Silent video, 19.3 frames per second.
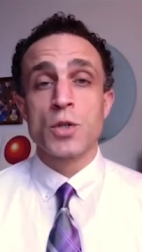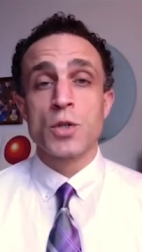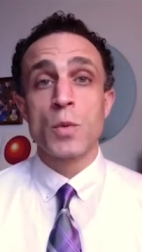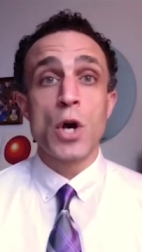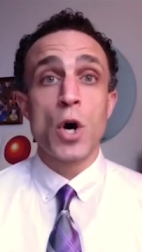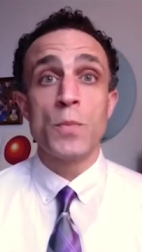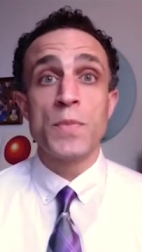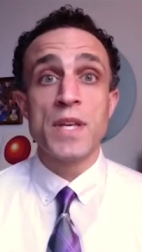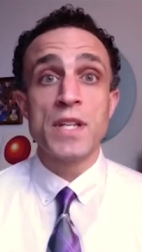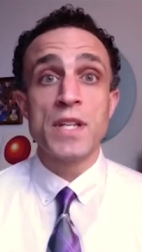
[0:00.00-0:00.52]

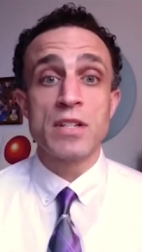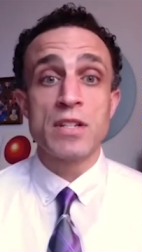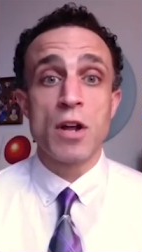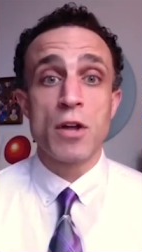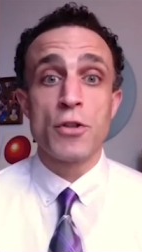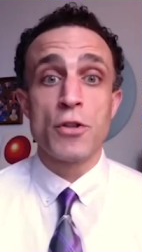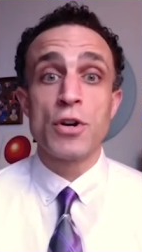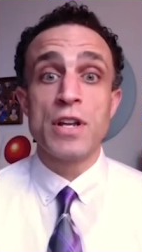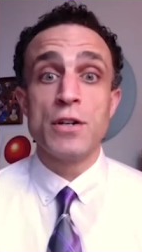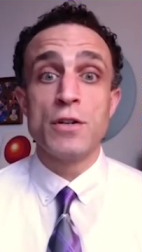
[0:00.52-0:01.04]
So we hope
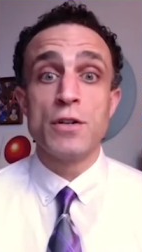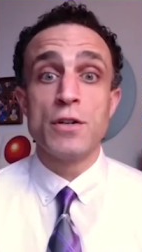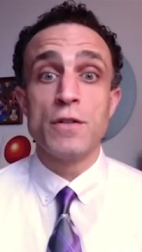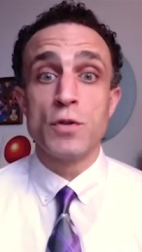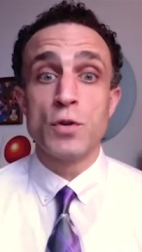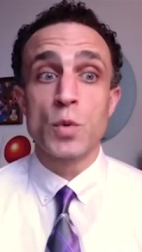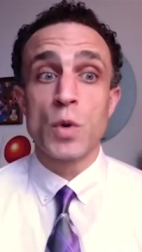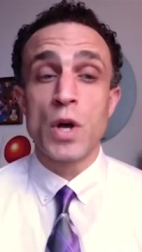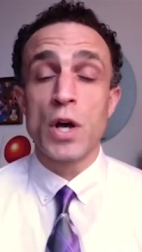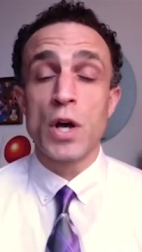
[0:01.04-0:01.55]
this and other
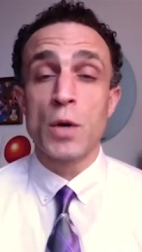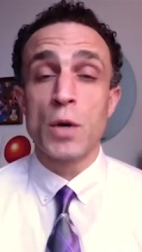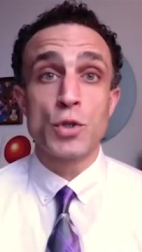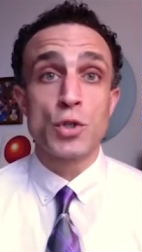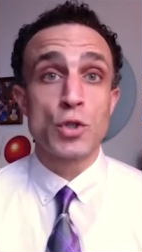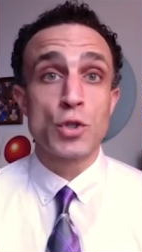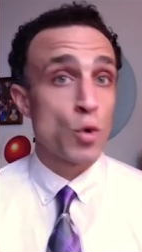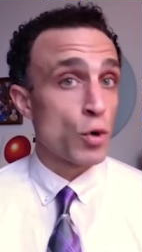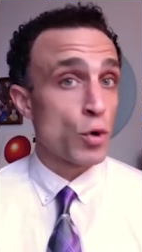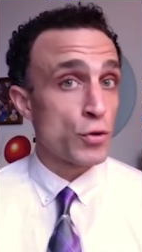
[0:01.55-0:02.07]
interviews will
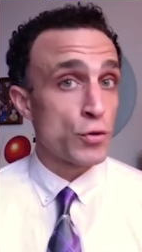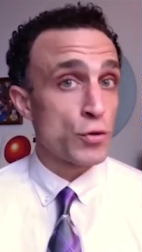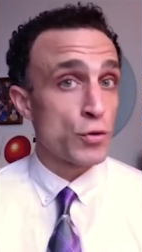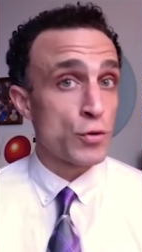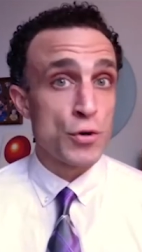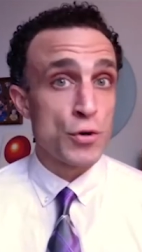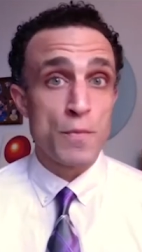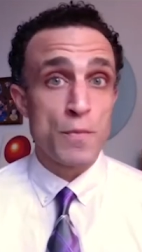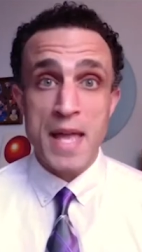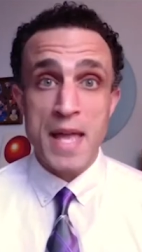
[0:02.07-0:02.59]
help you sort
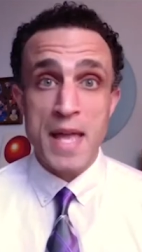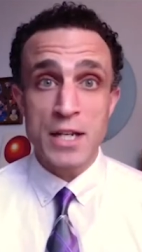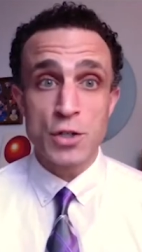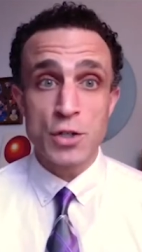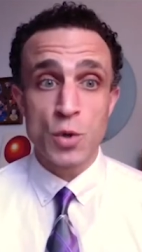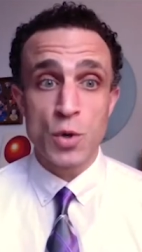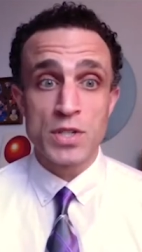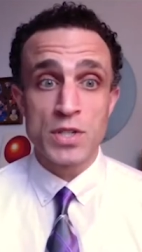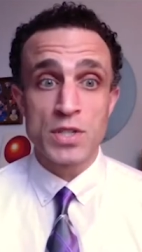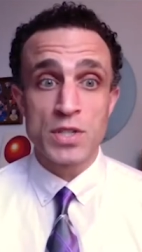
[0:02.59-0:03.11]
through your
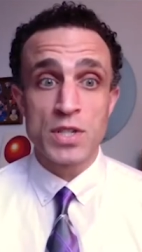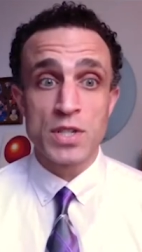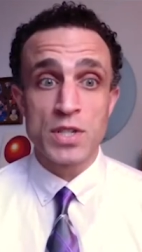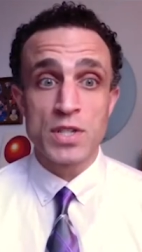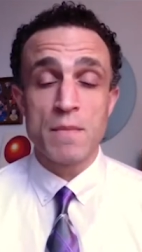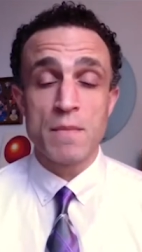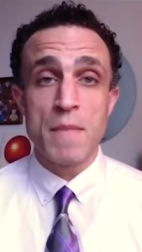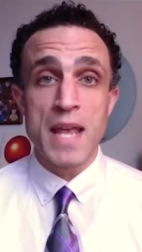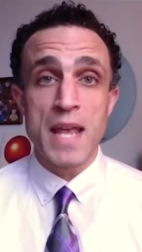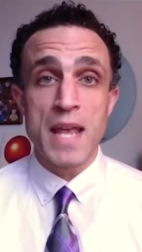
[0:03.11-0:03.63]
many
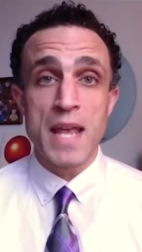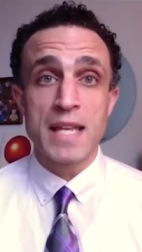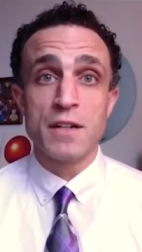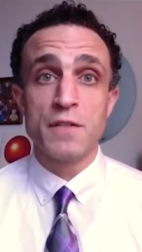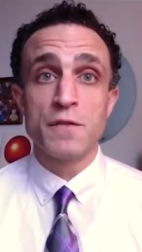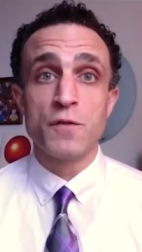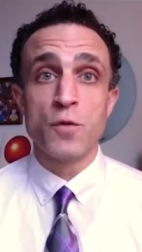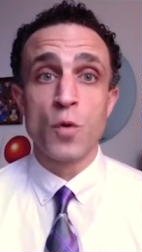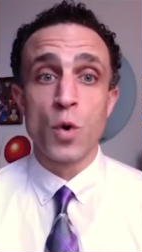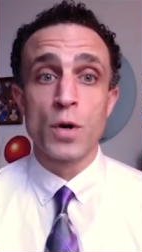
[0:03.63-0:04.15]
choices and make
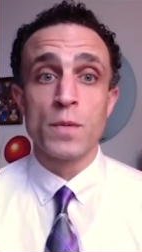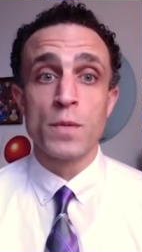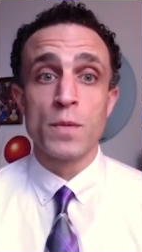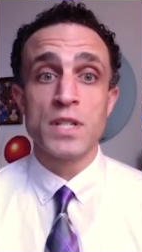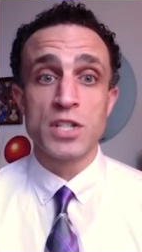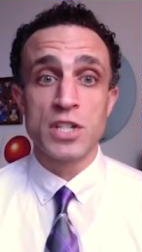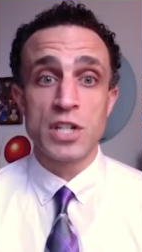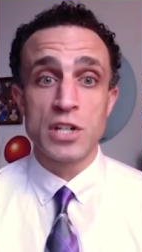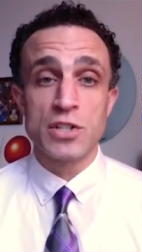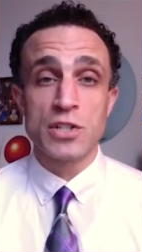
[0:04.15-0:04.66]
an
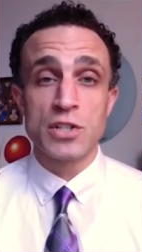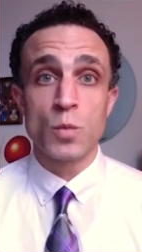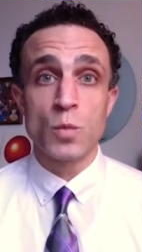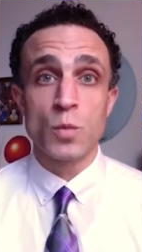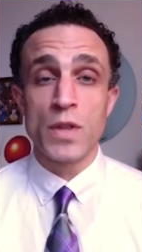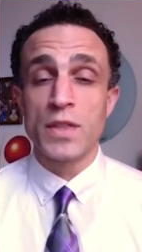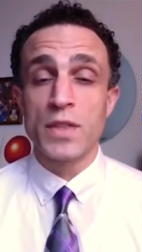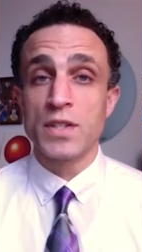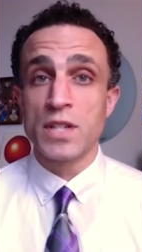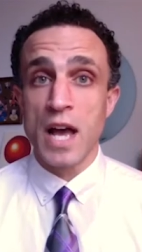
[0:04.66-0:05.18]
informed
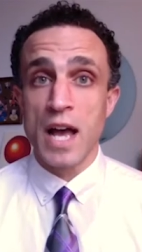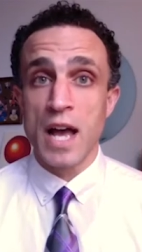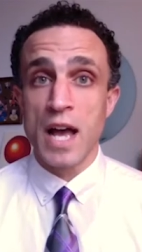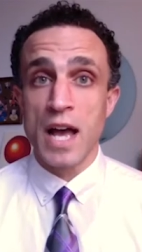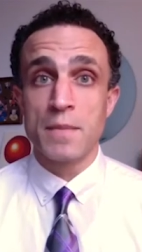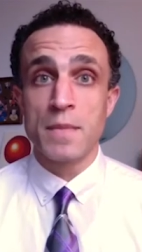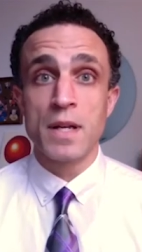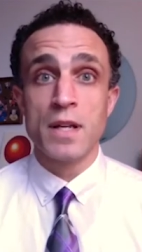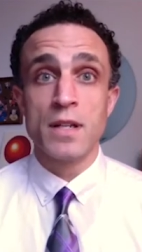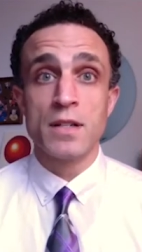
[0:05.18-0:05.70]
decision when the
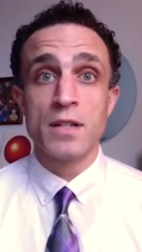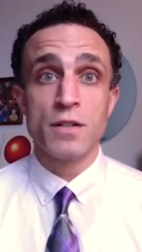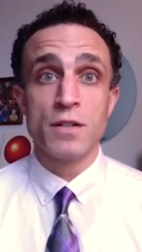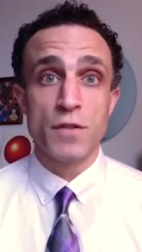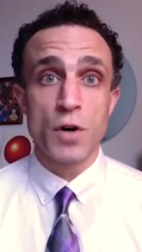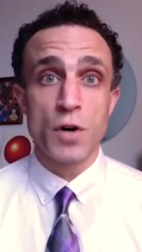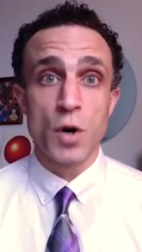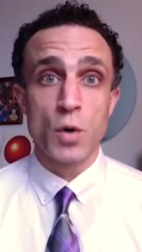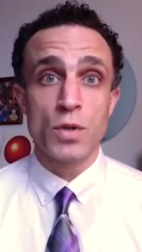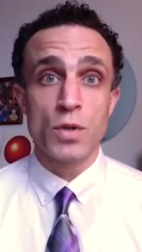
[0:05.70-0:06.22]
time
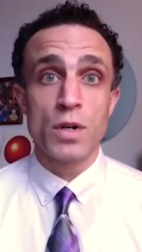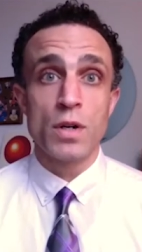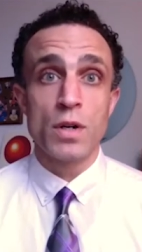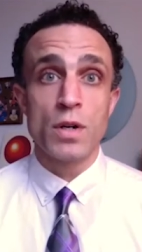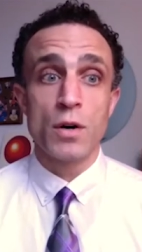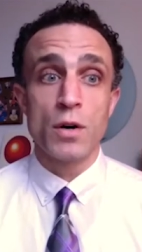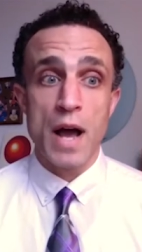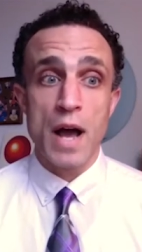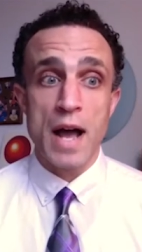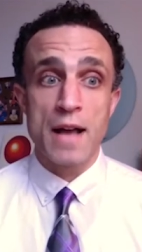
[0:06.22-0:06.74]
to vote
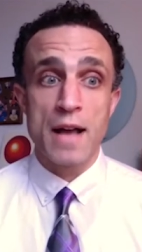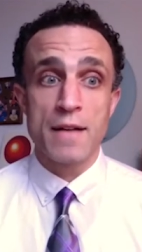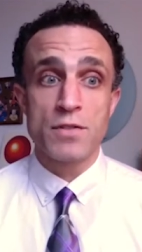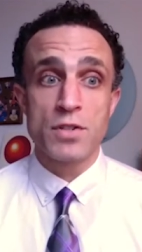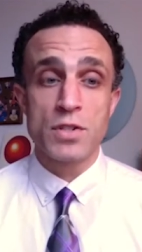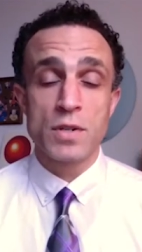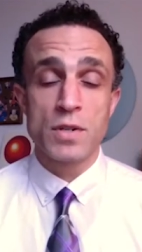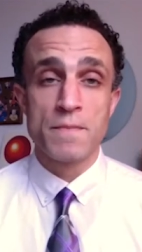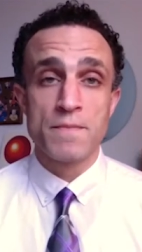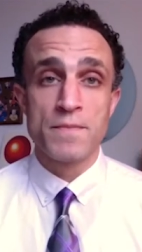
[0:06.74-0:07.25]

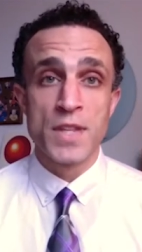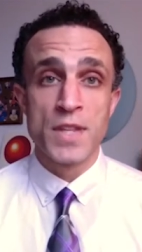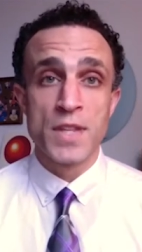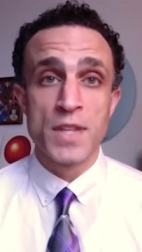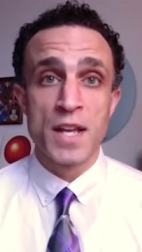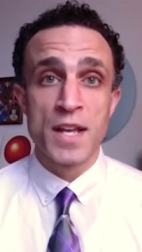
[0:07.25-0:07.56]
arrives.